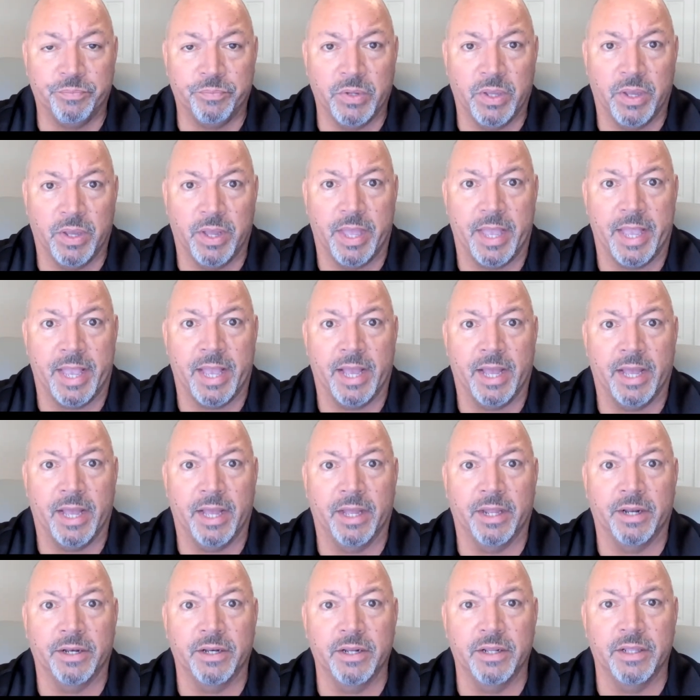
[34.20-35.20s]

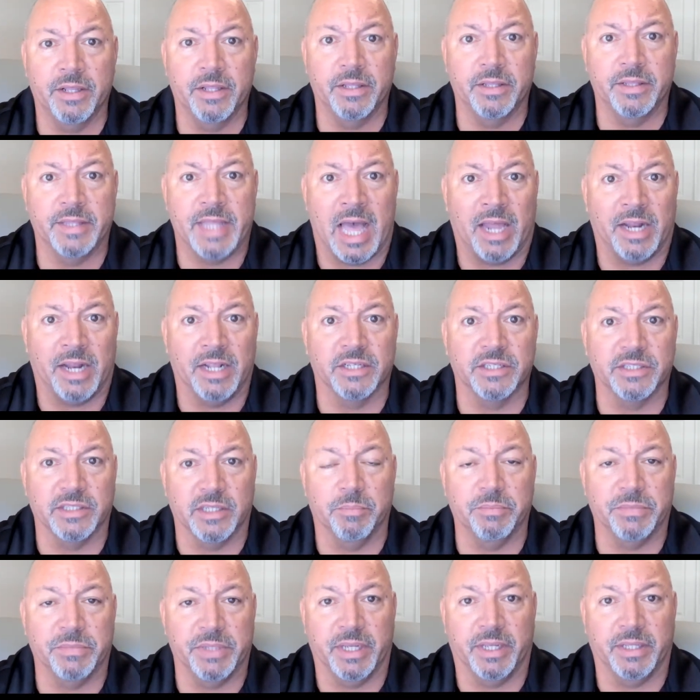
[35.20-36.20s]
And that is
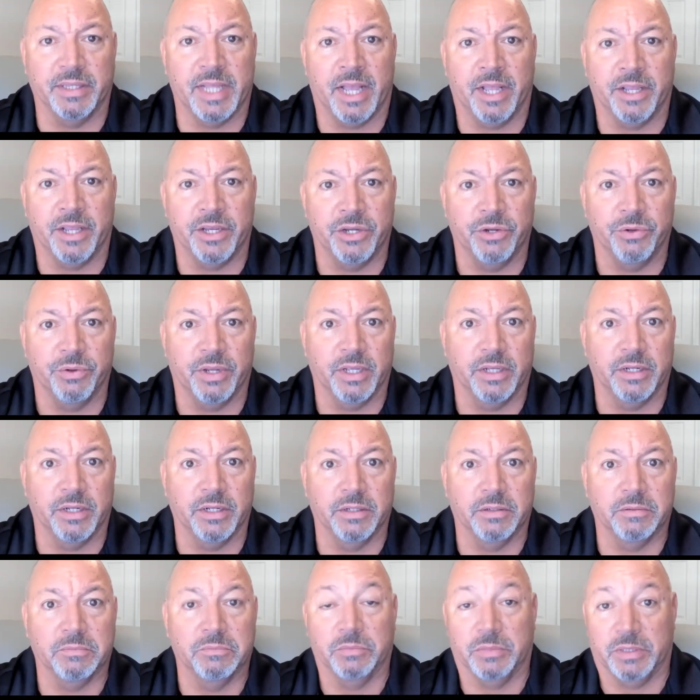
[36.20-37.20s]
something that you
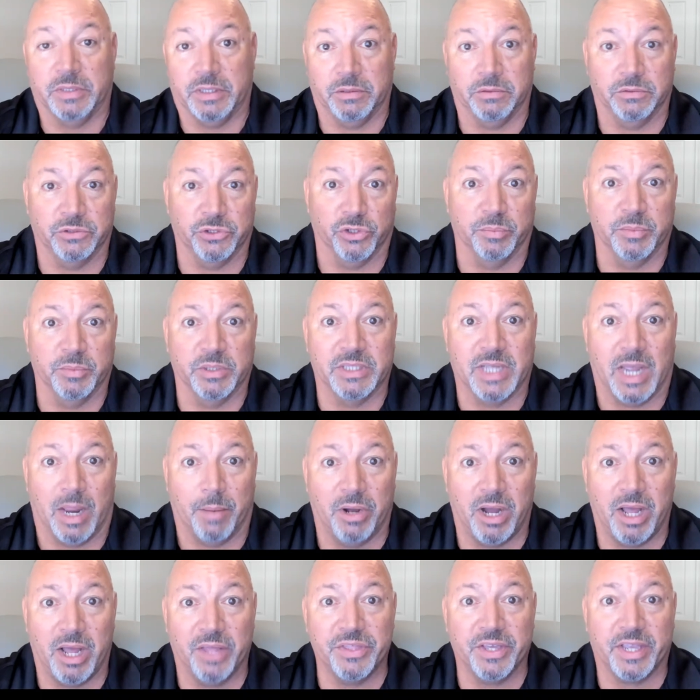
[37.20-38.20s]
can term as
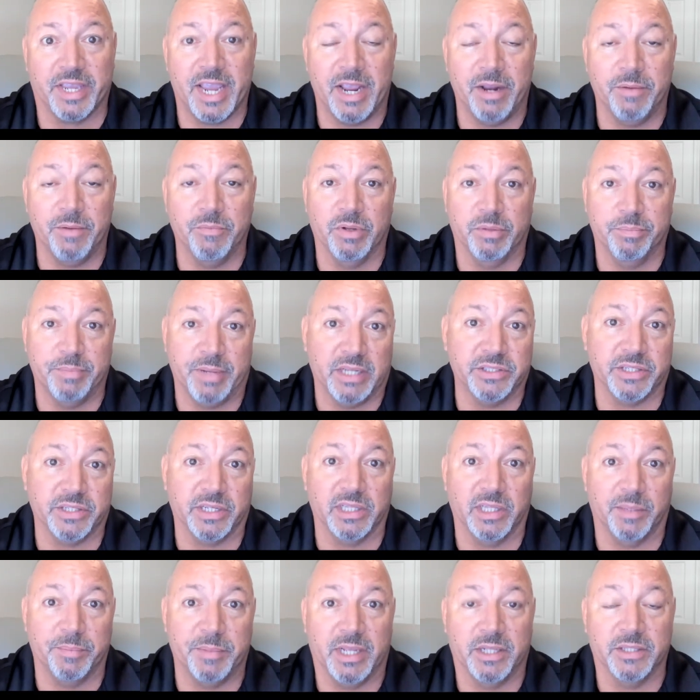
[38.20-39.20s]
hypothecate, but
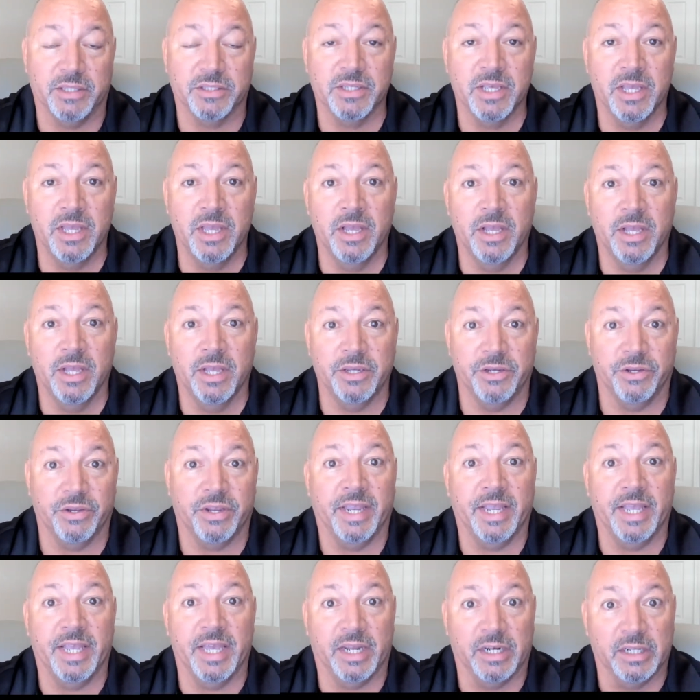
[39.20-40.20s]
basically means you can
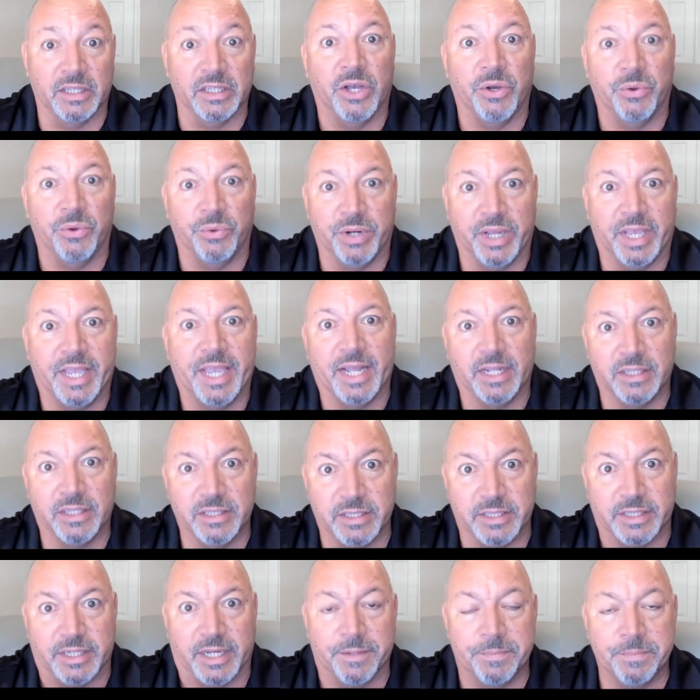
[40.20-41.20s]
get a loan
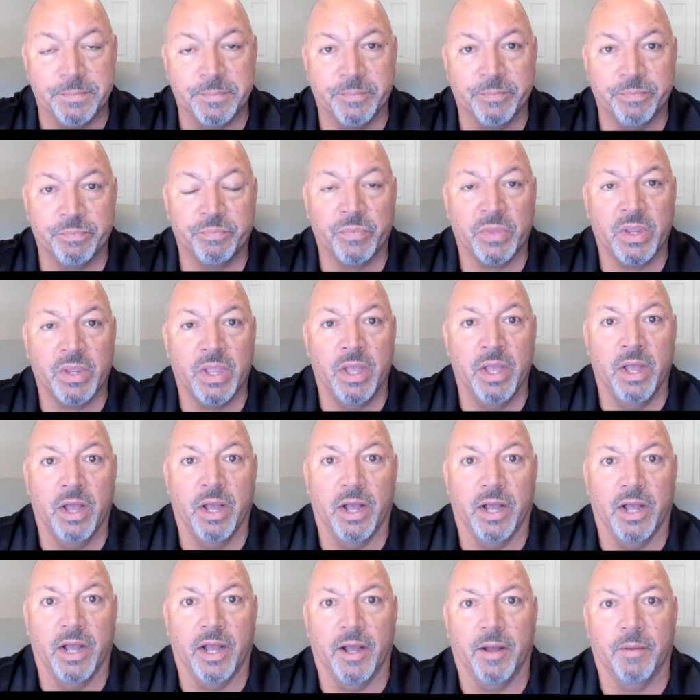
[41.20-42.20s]
against it.
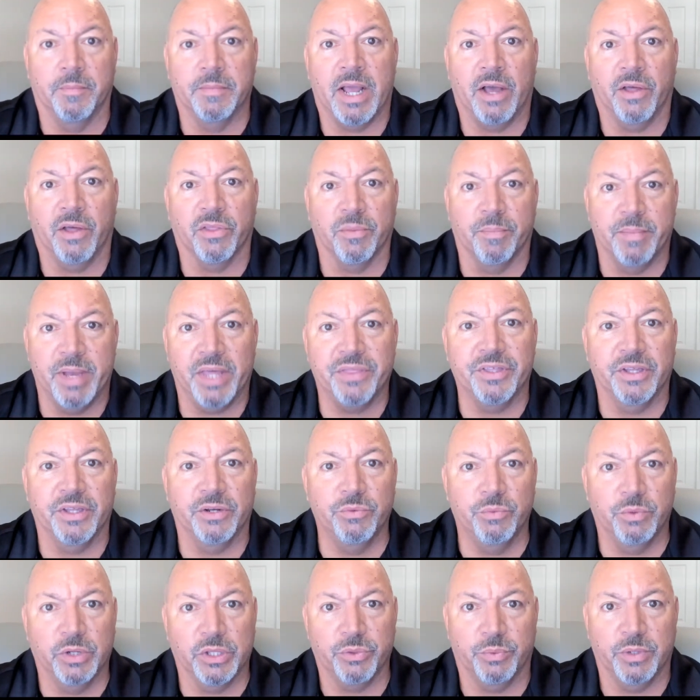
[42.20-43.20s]
Now, the method
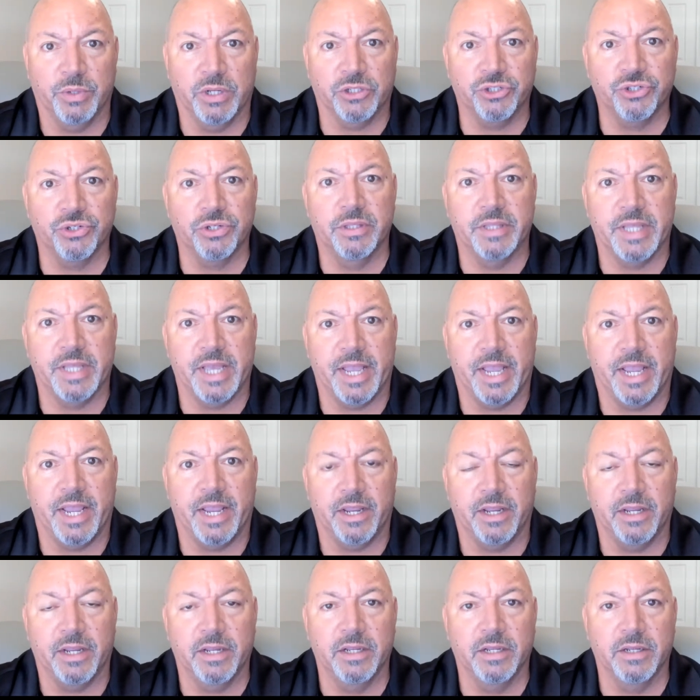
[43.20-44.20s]
with which
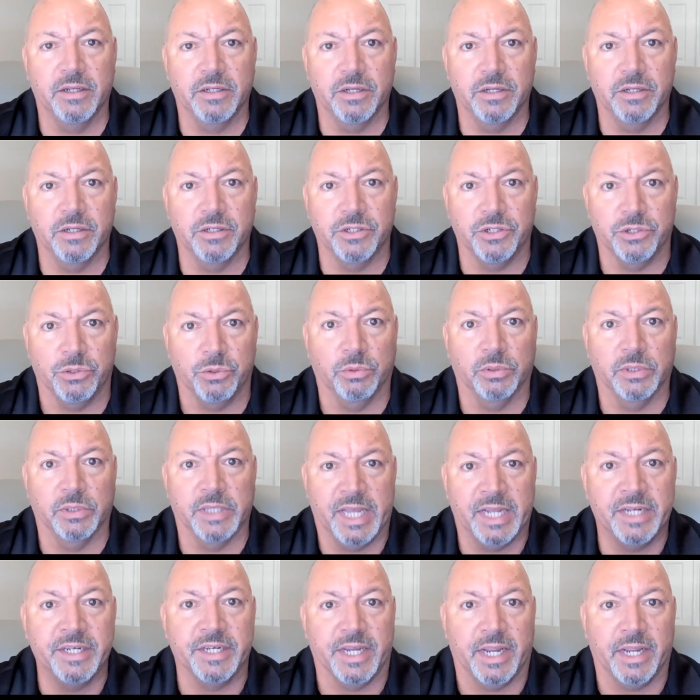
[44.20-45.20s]
they do
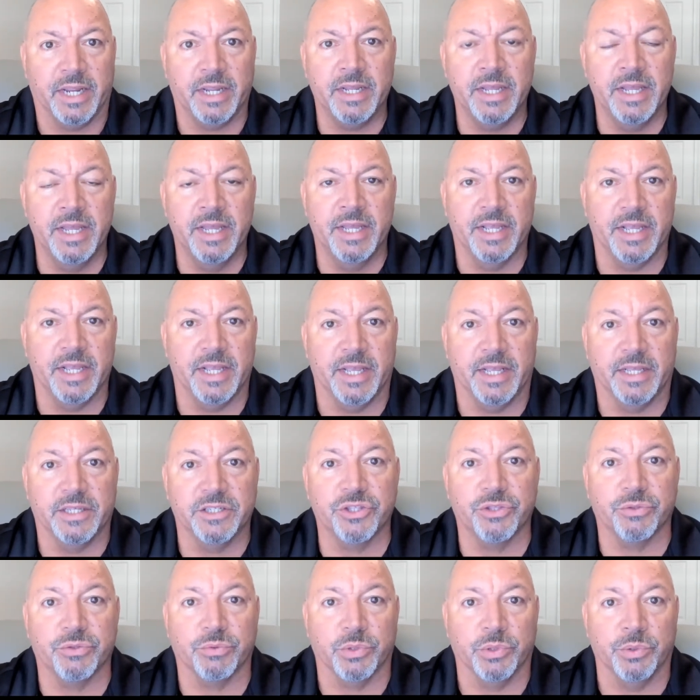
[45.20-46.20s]
lending is
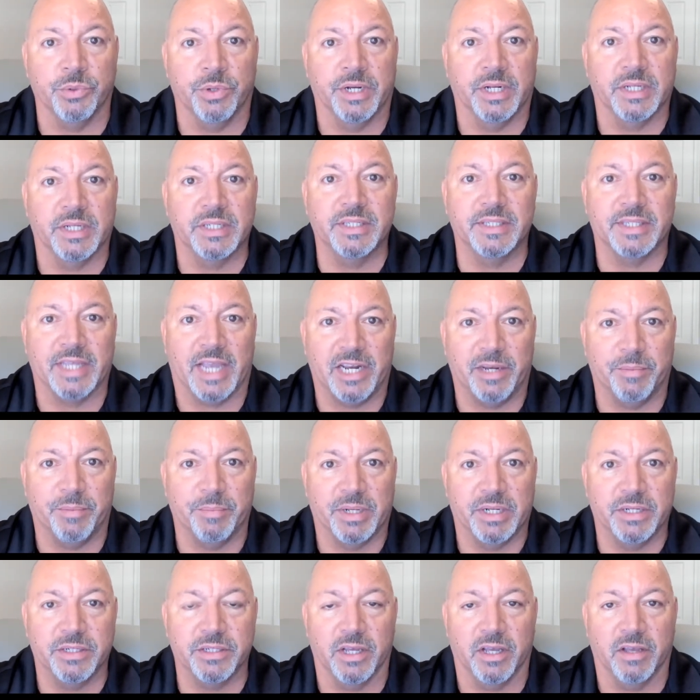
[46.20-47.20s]
through an
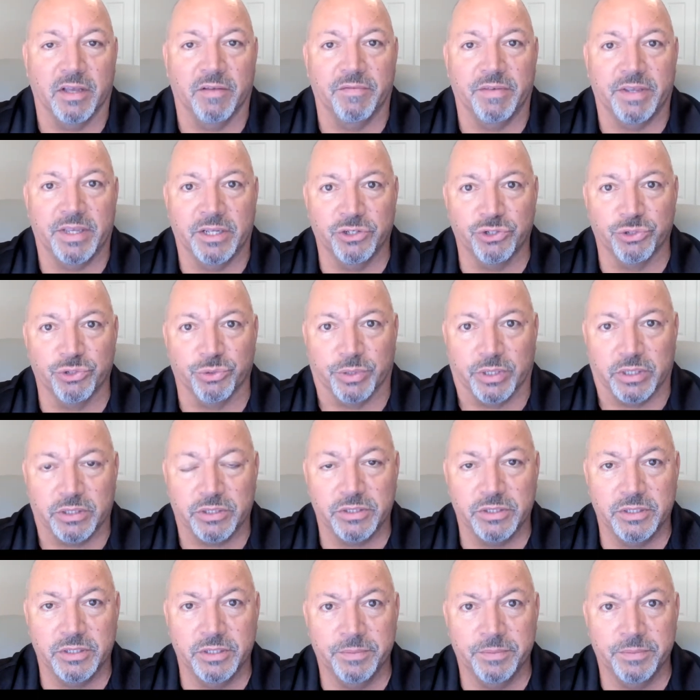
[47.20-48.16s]
assignment of interest.